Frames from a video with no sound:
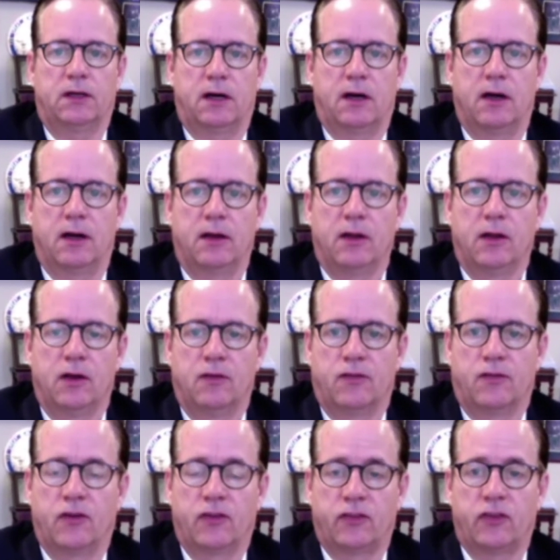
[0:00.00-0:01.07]
hard
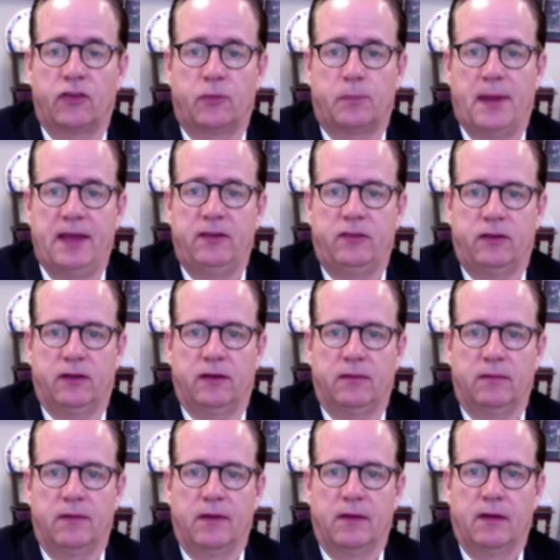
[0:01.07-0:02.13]
for a
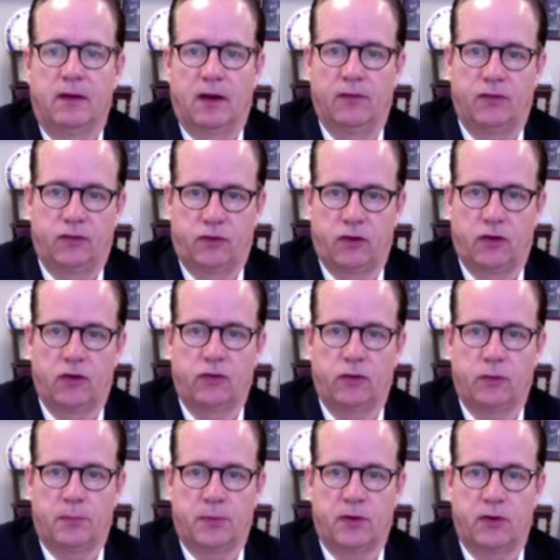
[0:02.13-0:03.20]
suspension of STRS
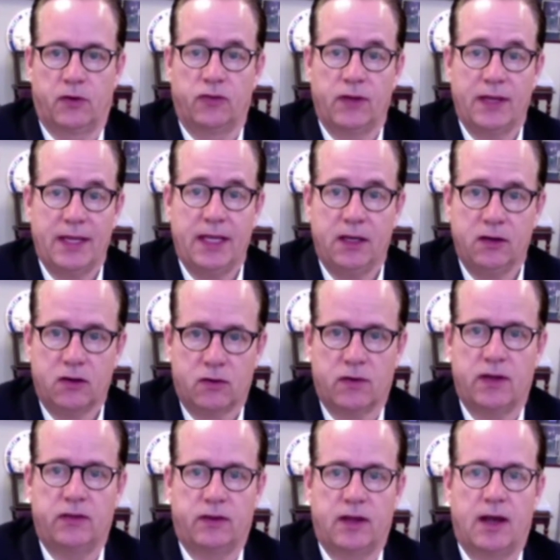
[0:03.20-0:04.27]
and PERS
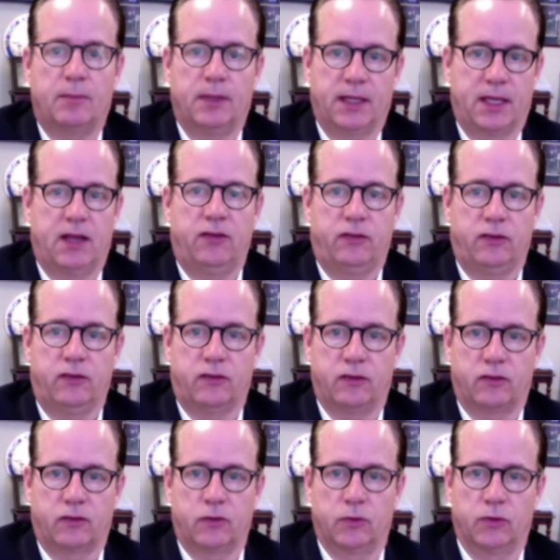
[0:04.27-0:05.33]
increased obligations
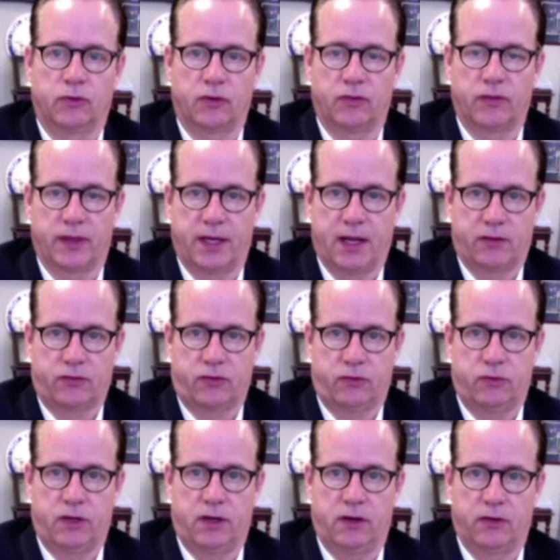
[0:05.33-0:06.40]
to schools over the next 2
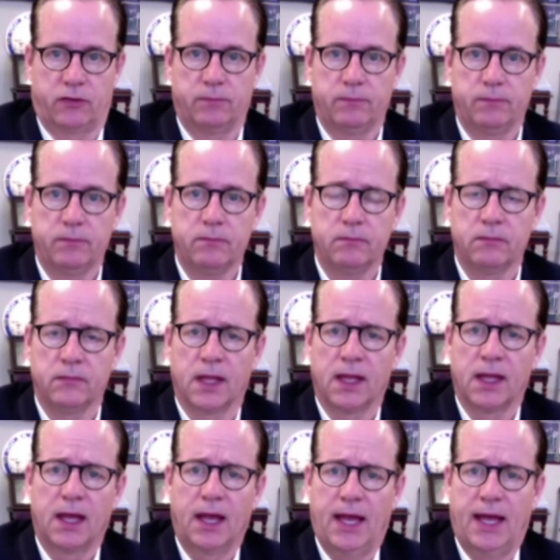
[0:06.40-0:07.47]
years.
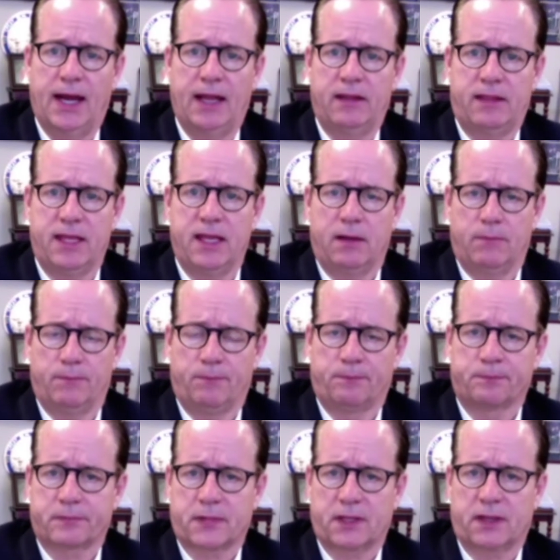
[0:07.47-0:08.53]
And I think
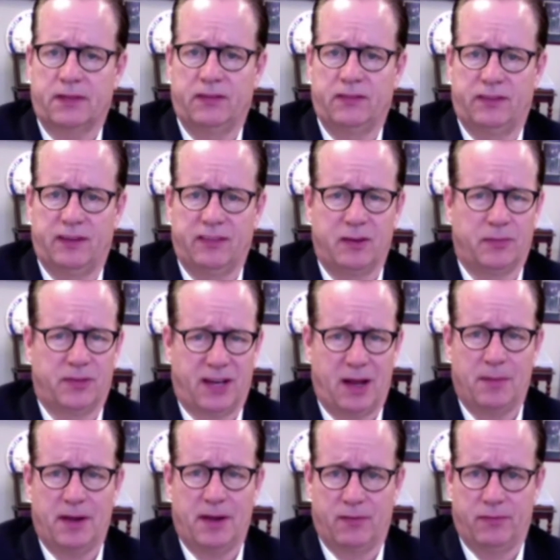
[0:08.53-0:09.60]
the systems, and
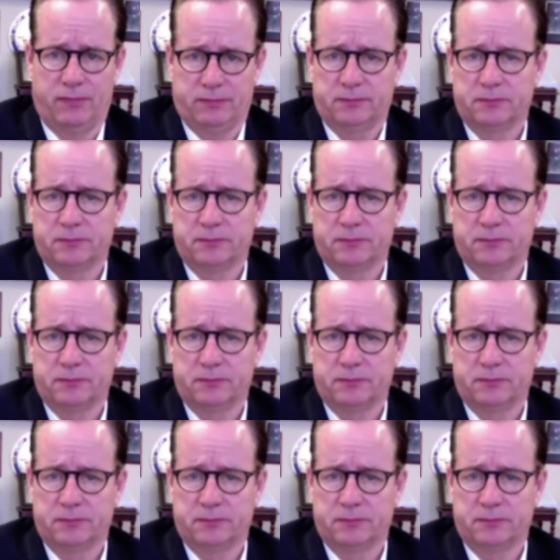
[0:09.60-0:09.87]
I might have